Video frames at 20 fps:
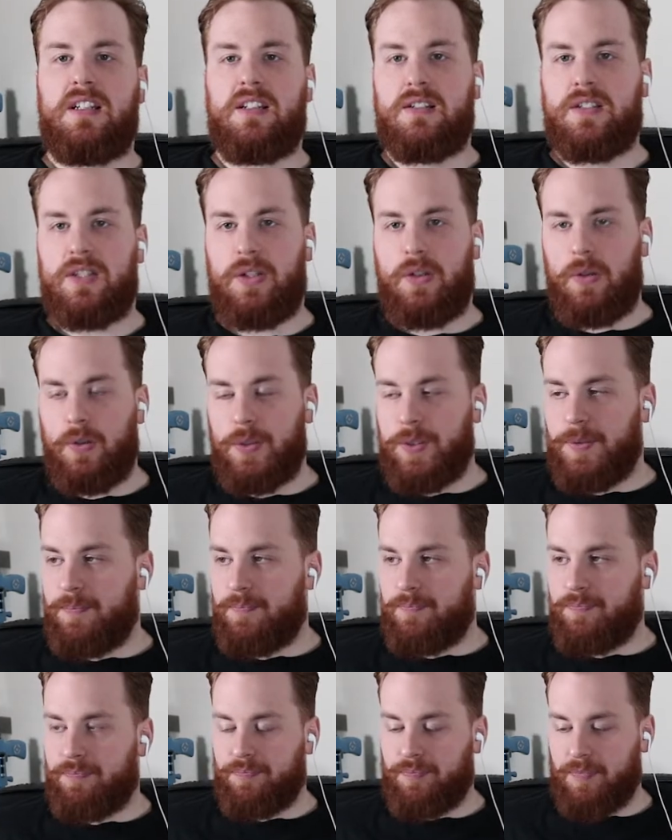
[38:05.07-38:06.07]
years old.
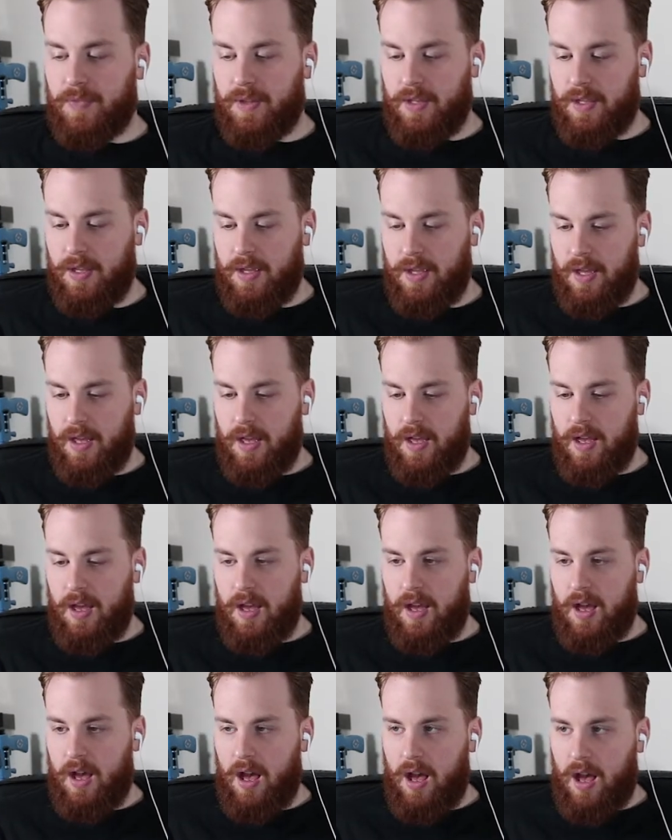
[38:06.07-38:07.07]

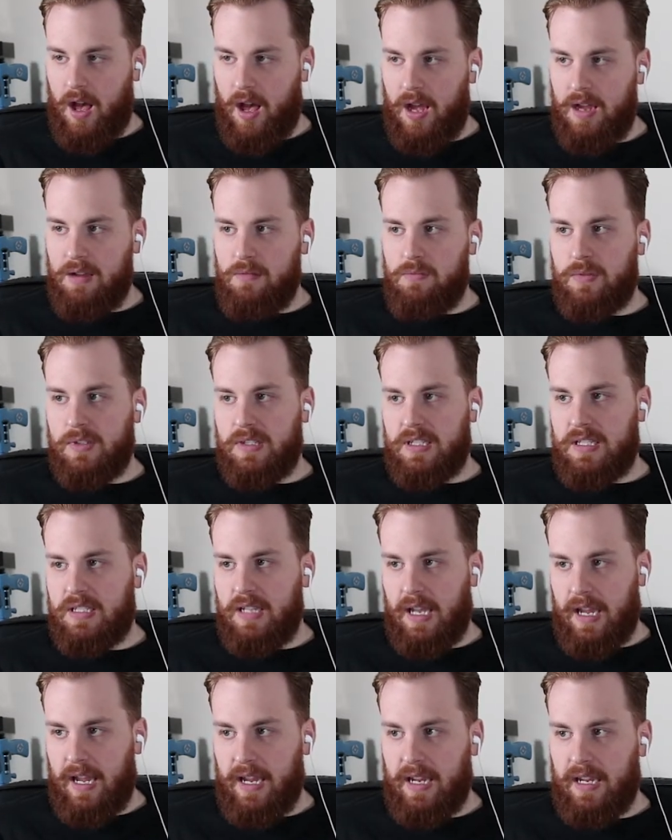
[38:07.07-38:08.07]
I would
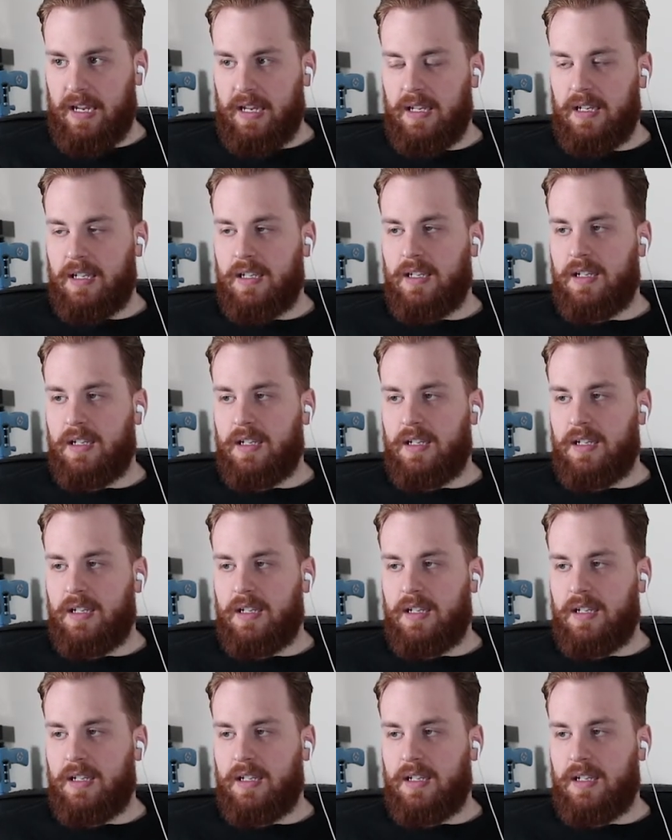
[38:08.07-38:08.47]
say